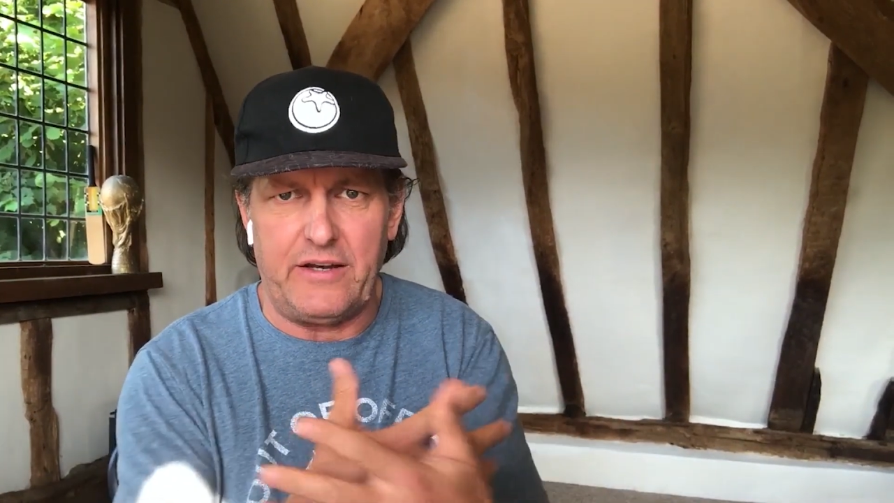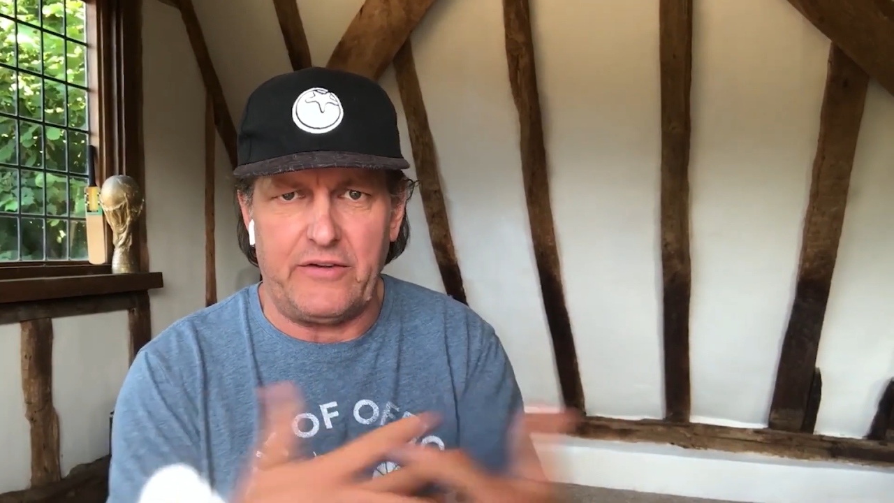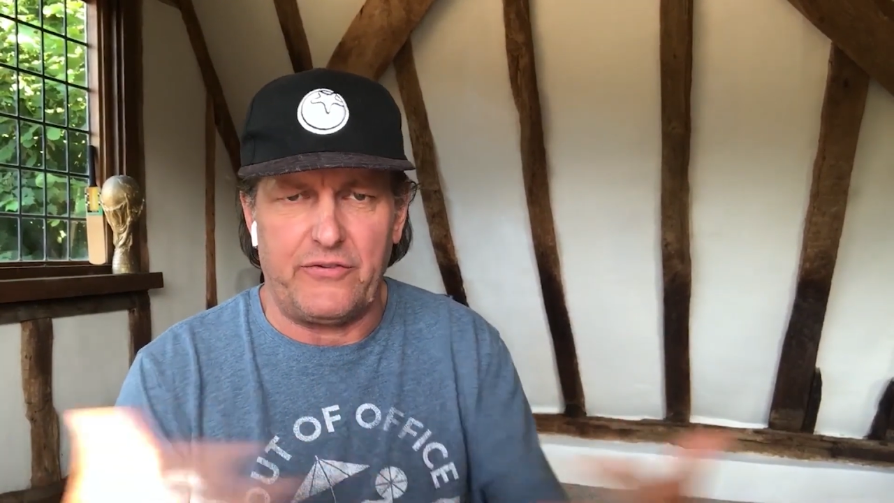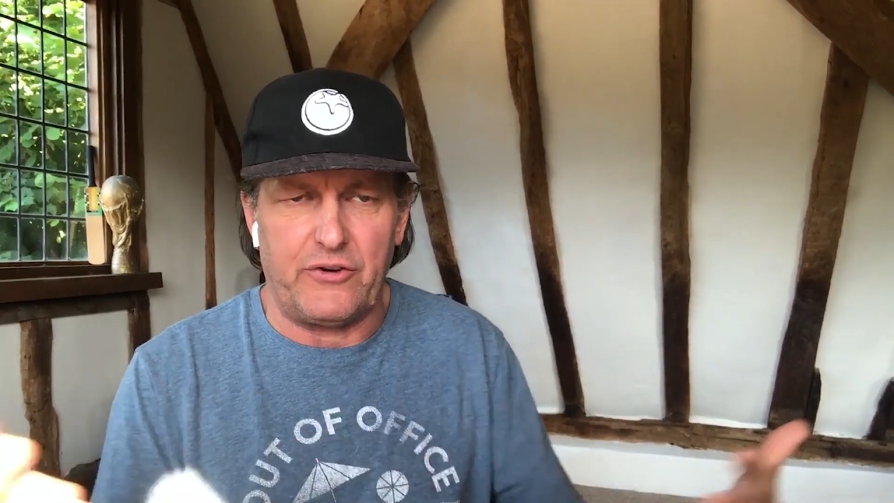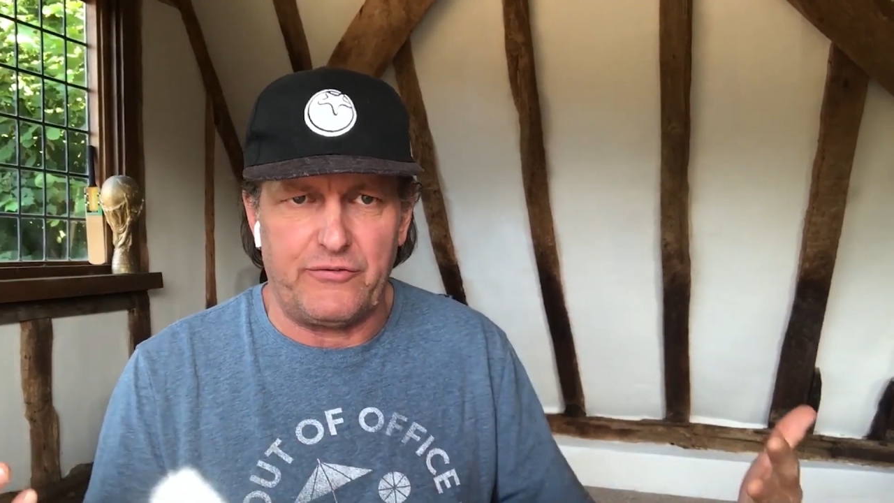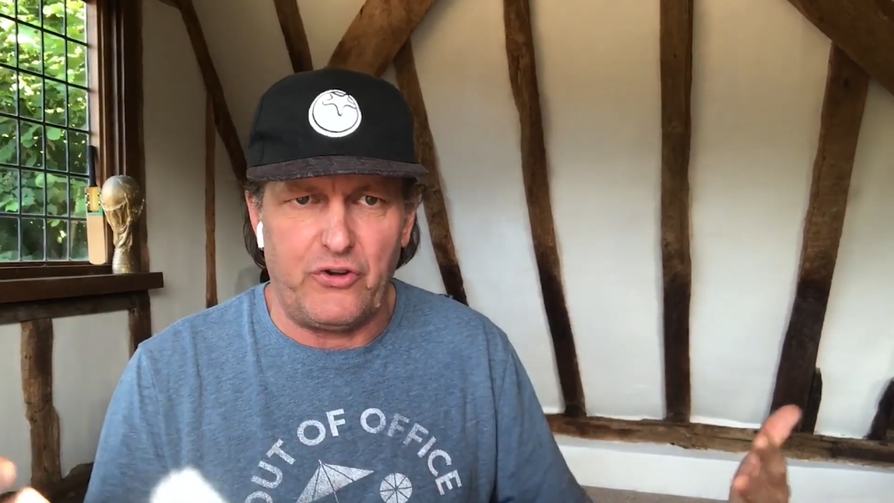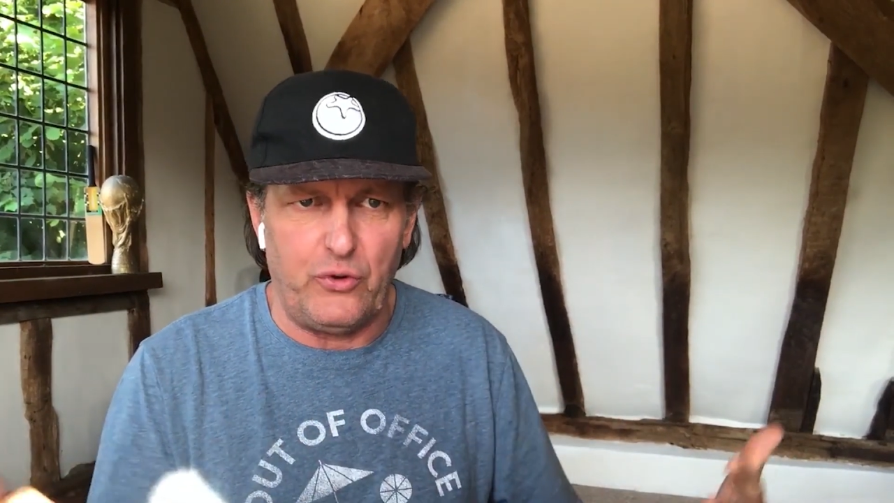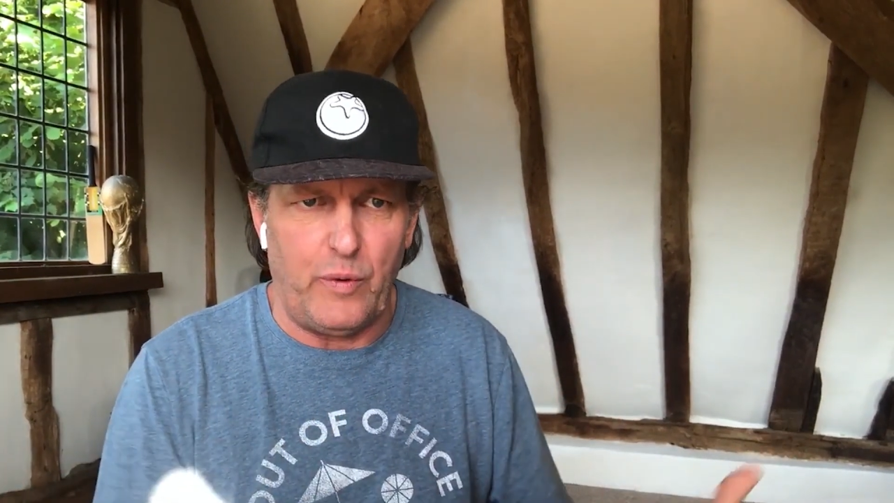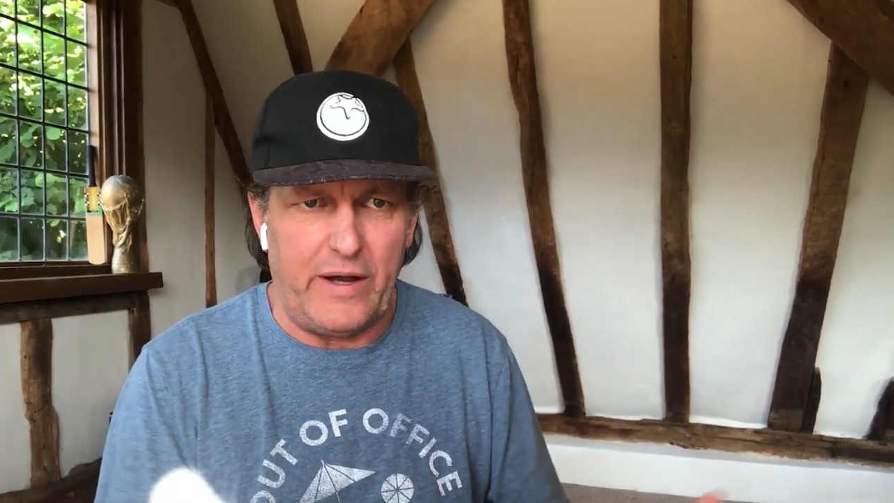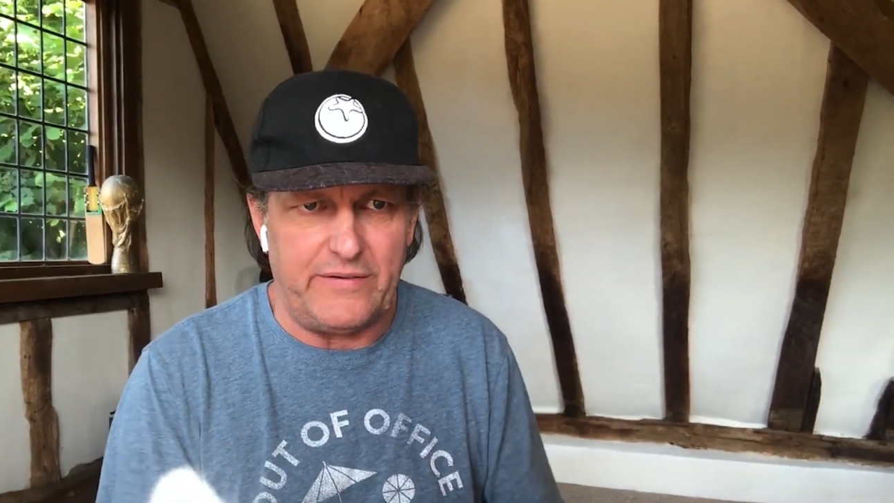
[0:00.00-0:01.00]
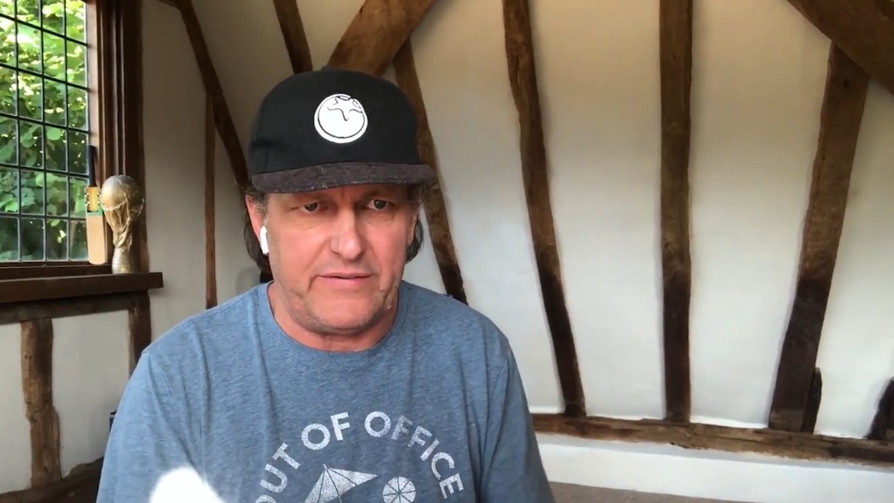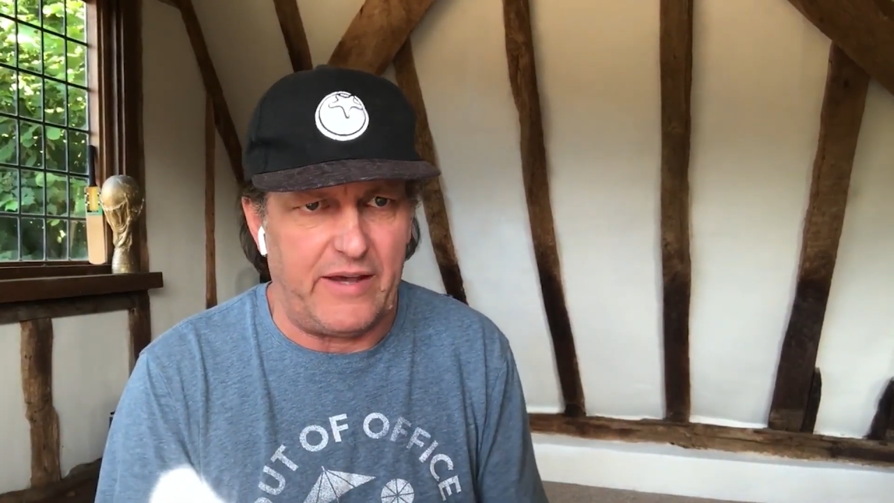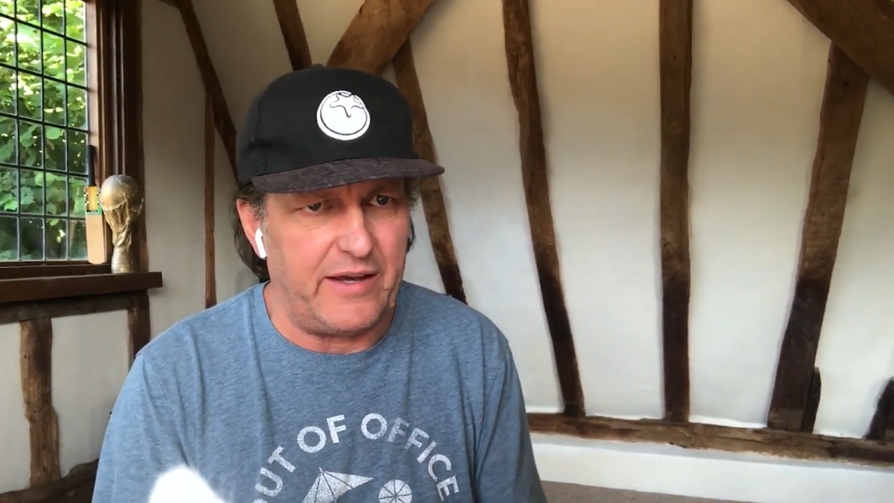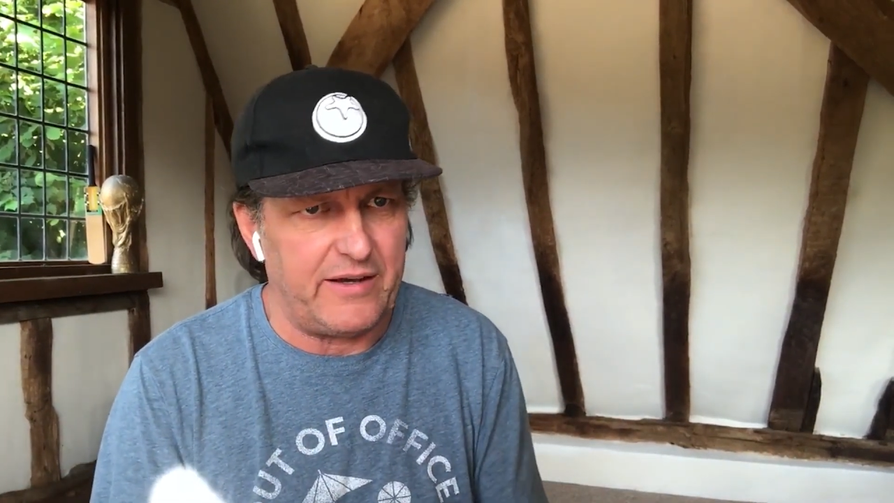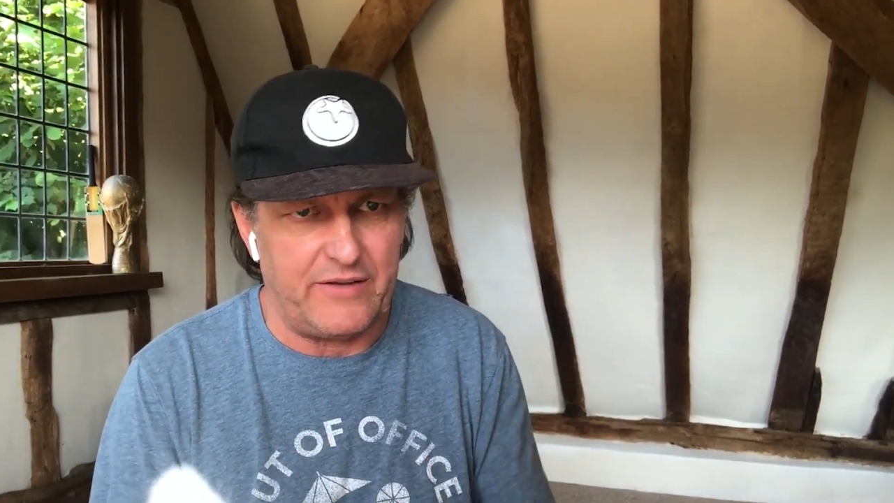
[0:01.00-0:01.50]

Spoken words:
in a sort of two-way sync?